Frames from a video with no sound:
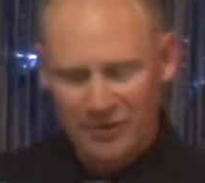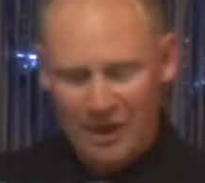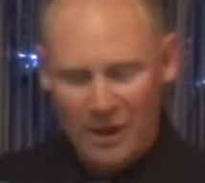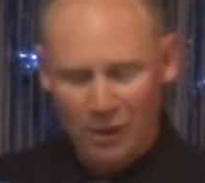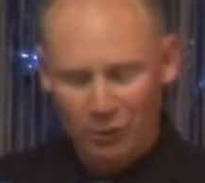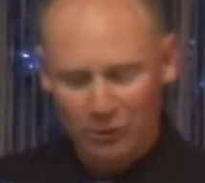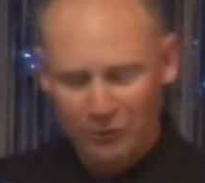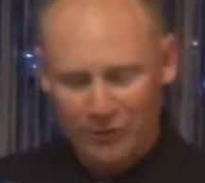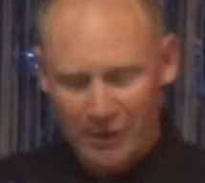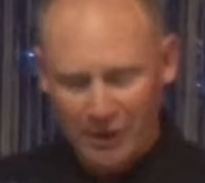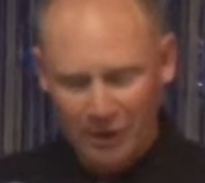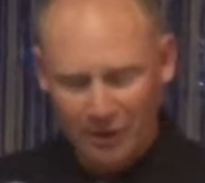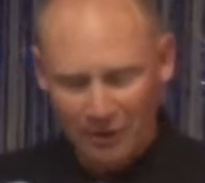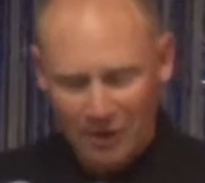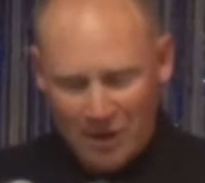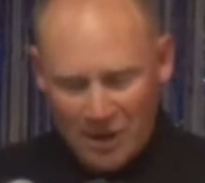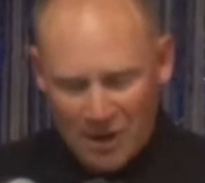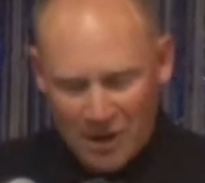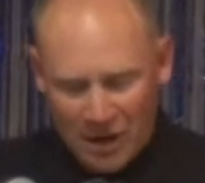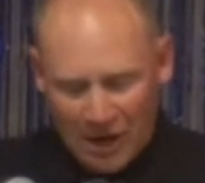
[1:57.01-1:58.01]
talent
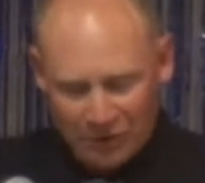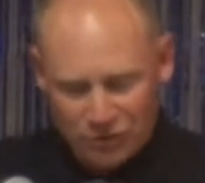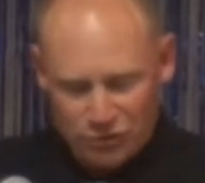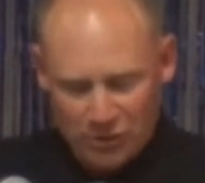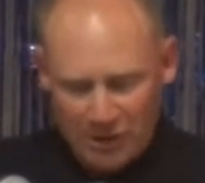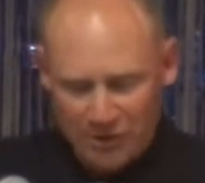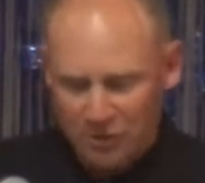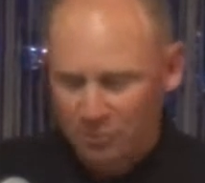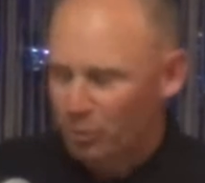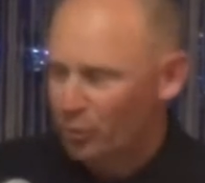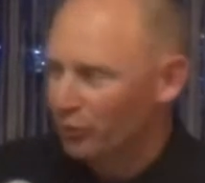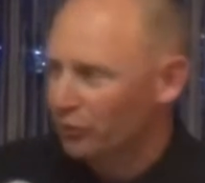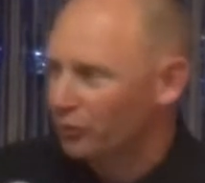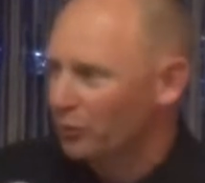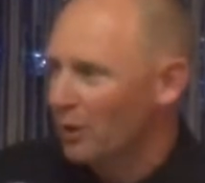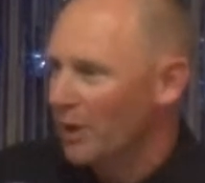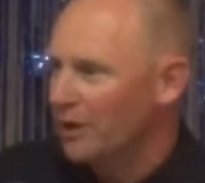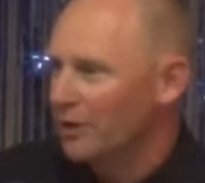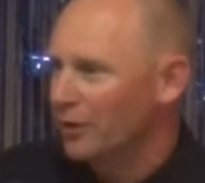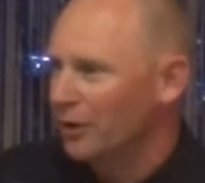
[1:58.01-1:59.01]
there, I tried to
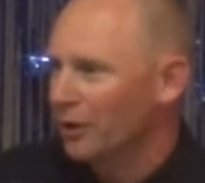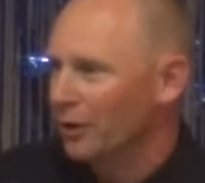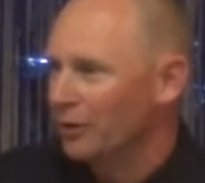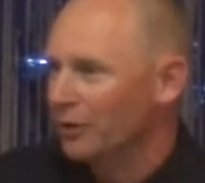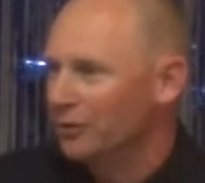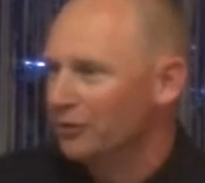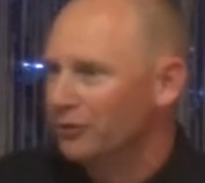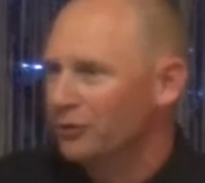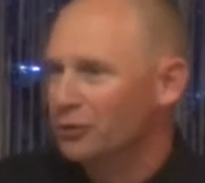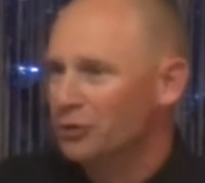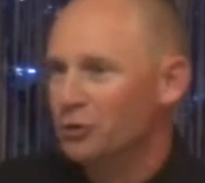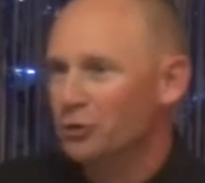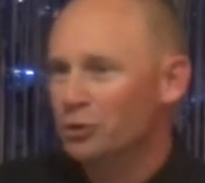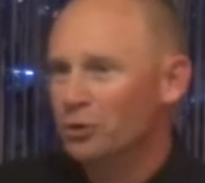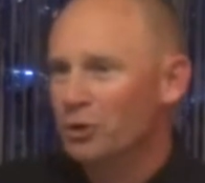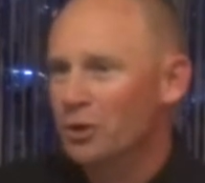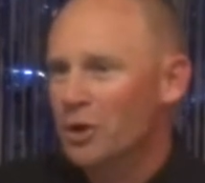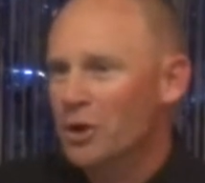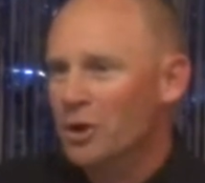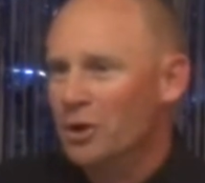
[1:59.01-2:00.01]
persuade her
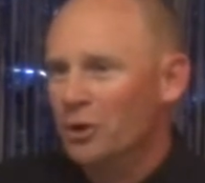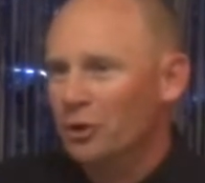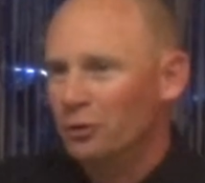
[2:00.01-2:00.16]
to